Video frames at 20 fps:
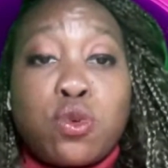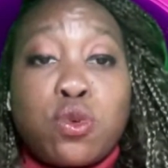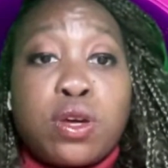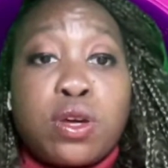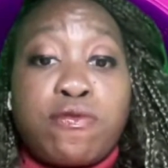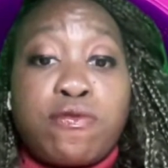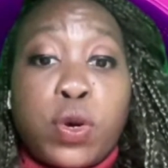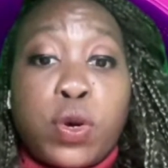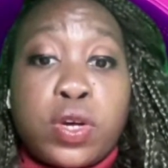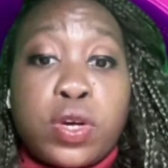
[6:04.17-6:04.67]
you
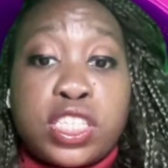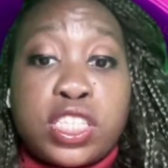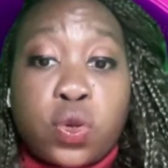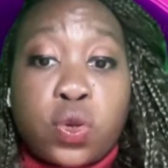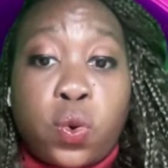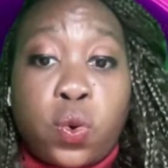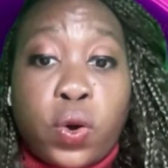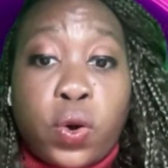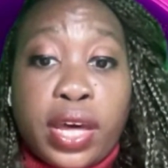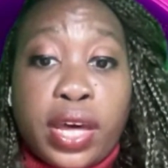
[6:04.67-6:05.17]
can focus
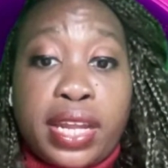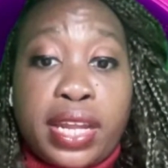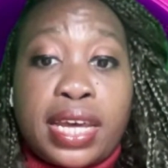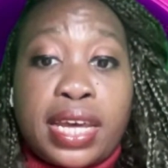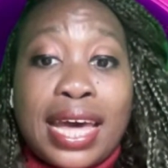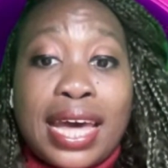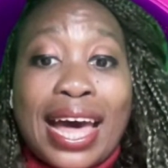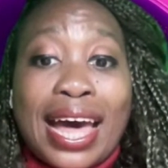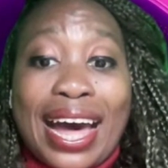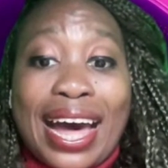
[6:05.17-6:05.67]

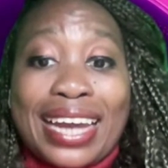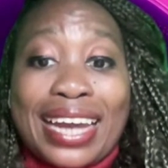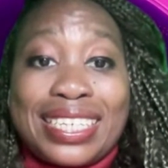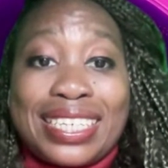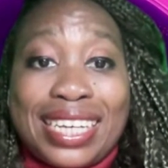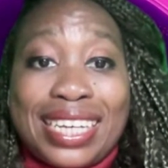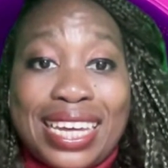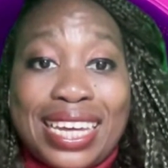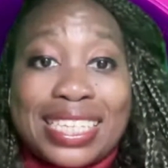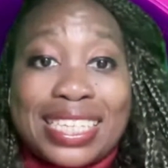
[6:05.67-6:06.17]
on
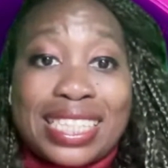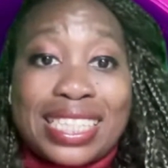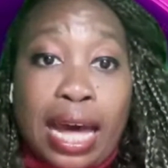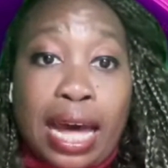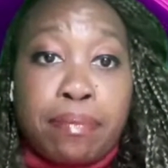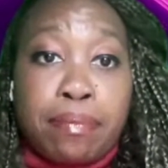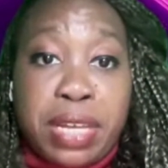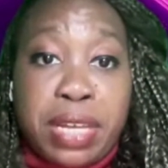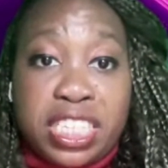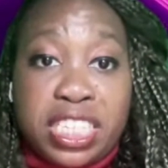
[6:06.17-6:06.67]
ideas,
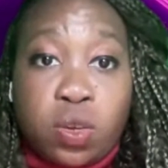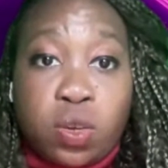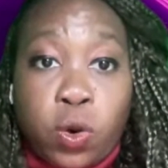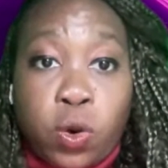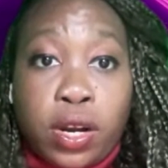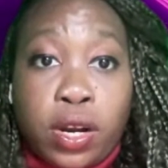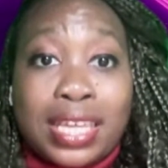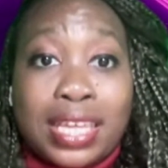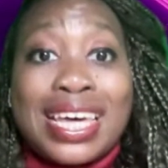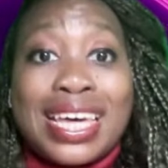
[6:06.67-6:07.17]
not busy
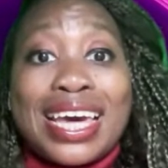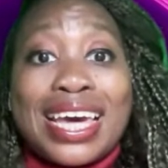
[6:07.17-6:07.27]
work.